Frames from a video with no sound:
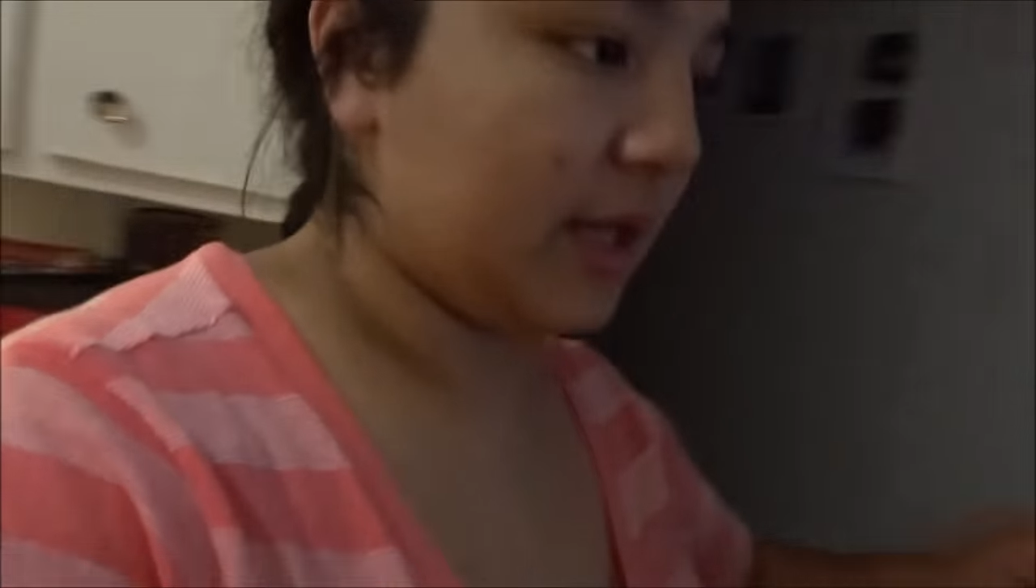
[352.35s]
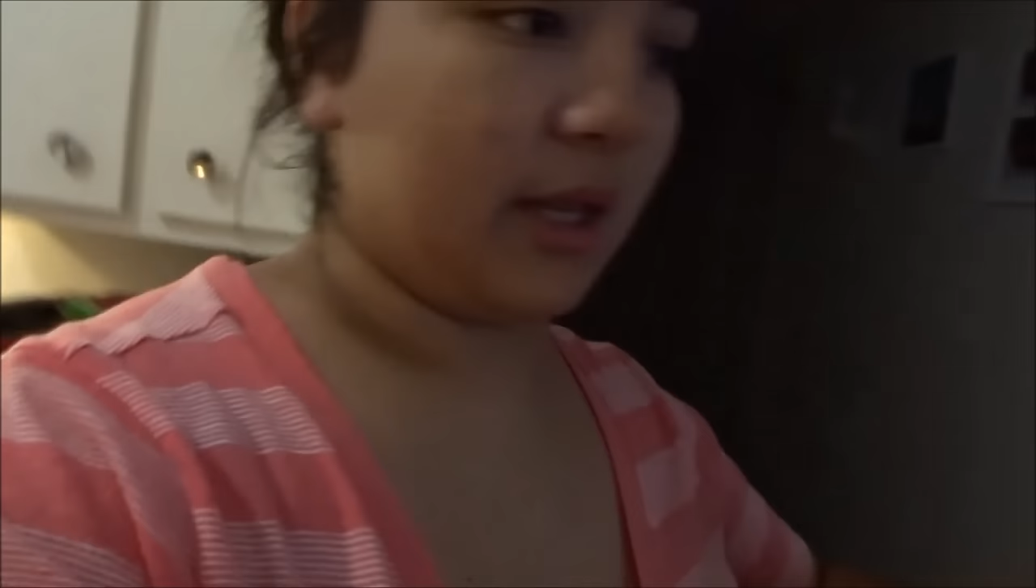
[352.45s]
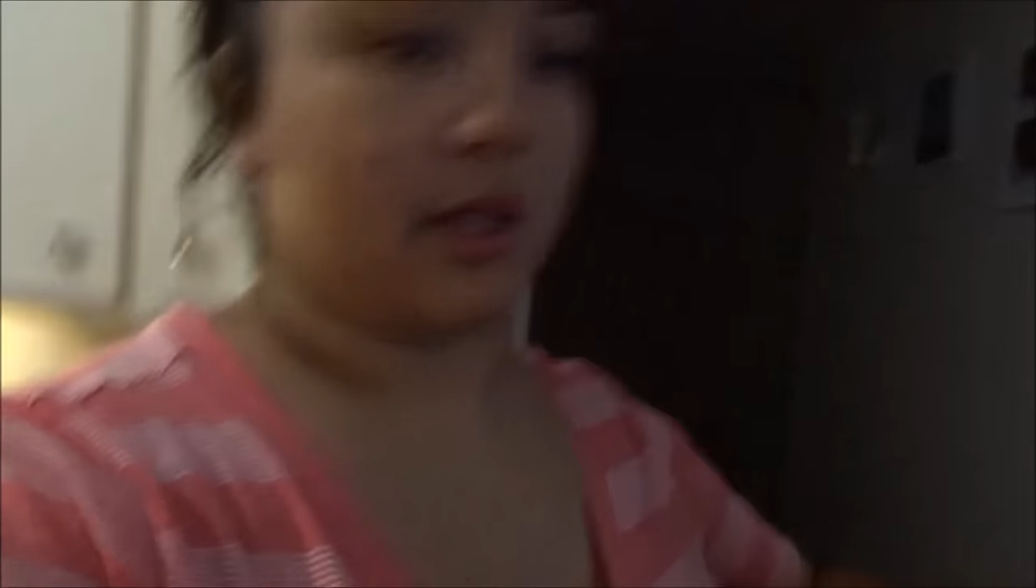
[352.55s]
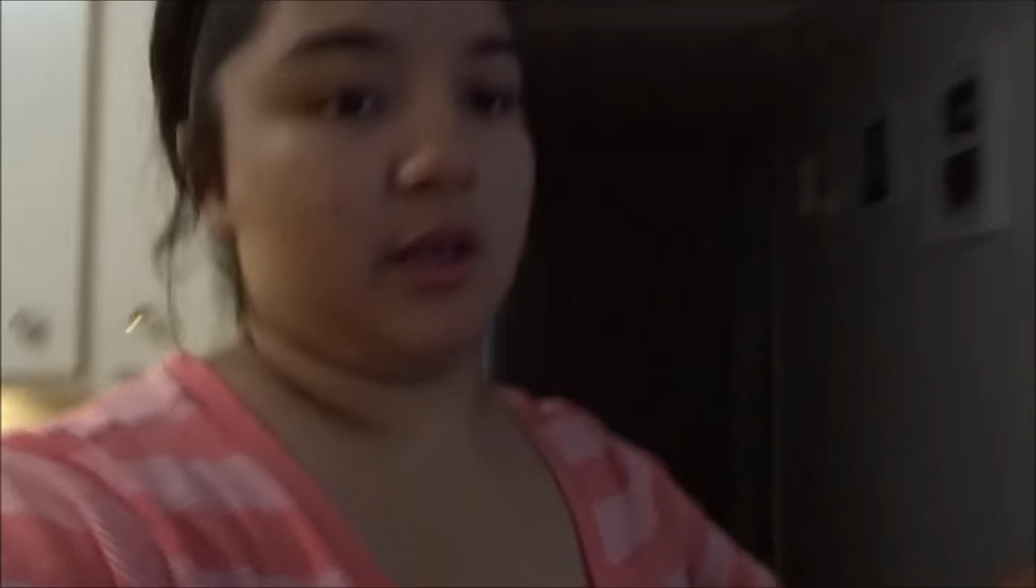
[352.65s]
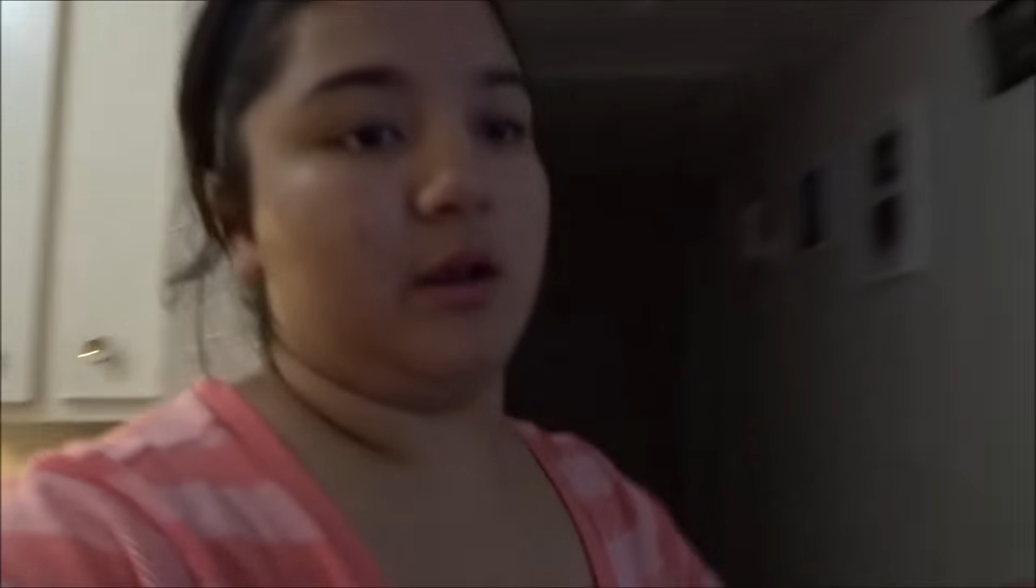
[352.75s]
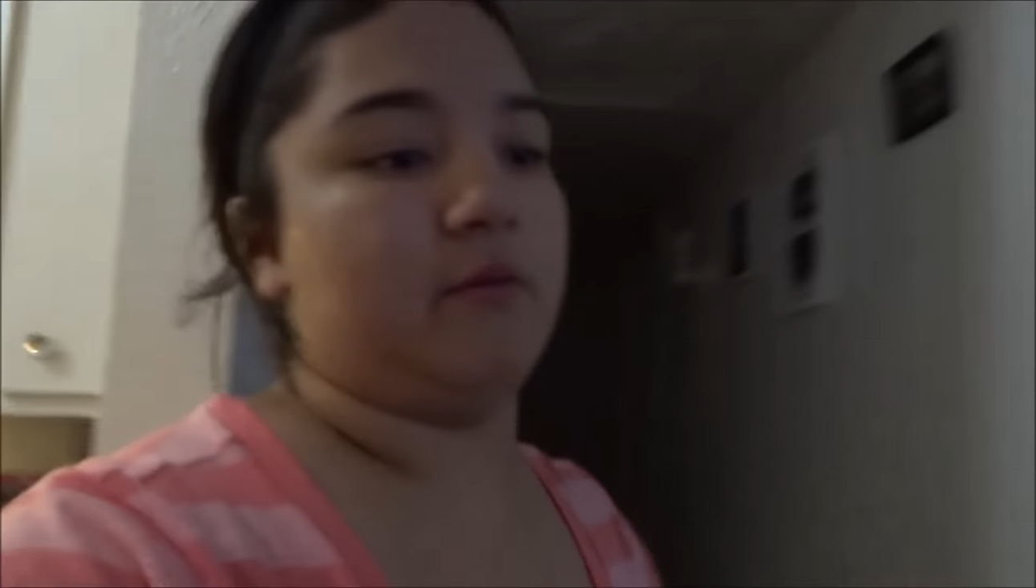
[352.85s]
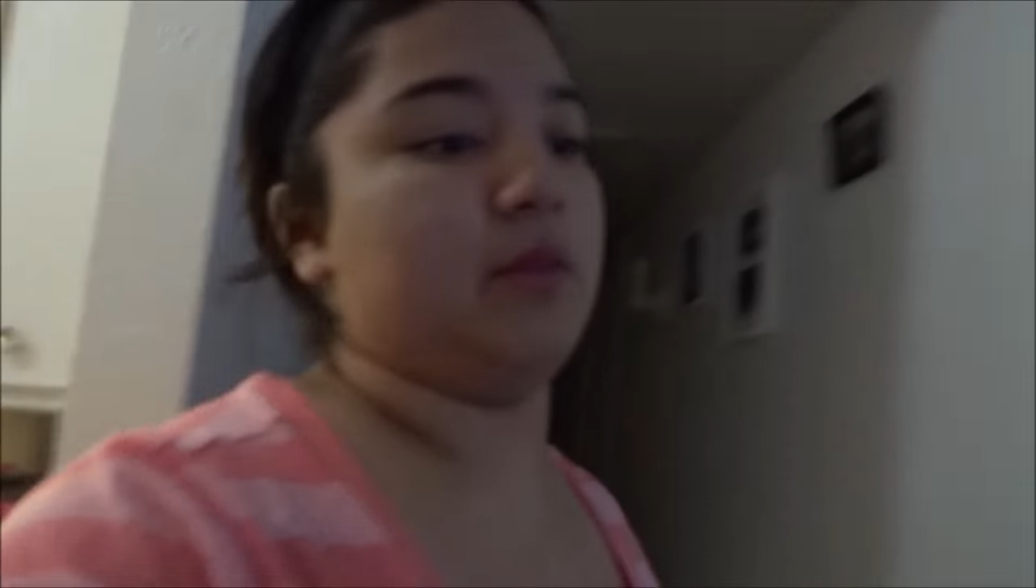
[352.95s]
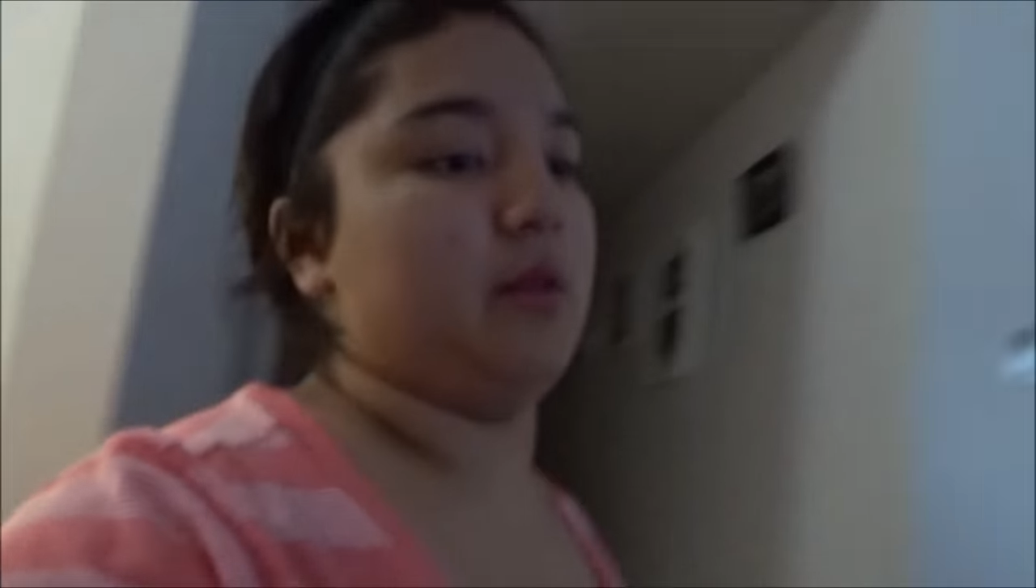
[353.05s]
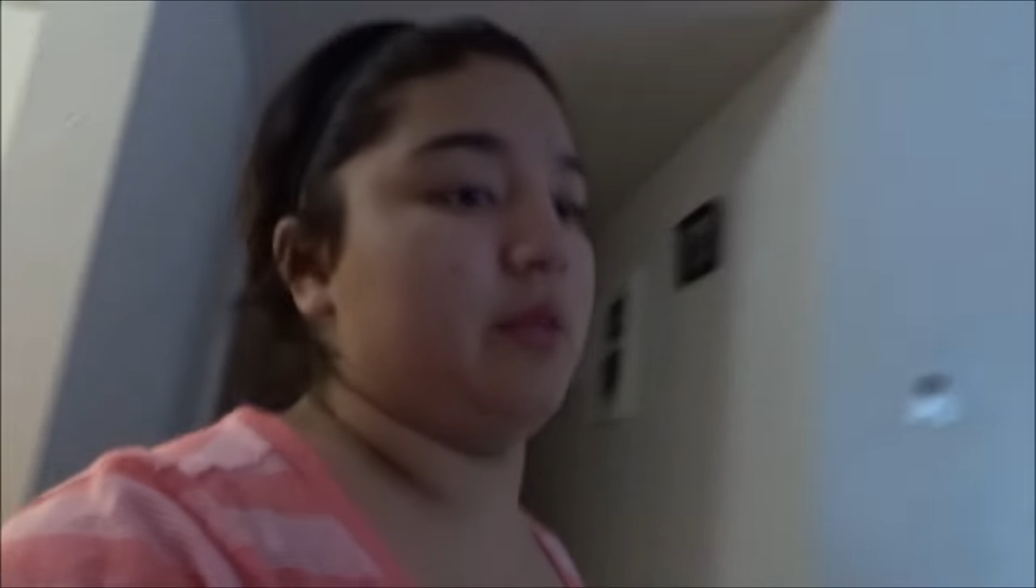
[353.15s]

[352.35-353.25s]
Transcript: and everything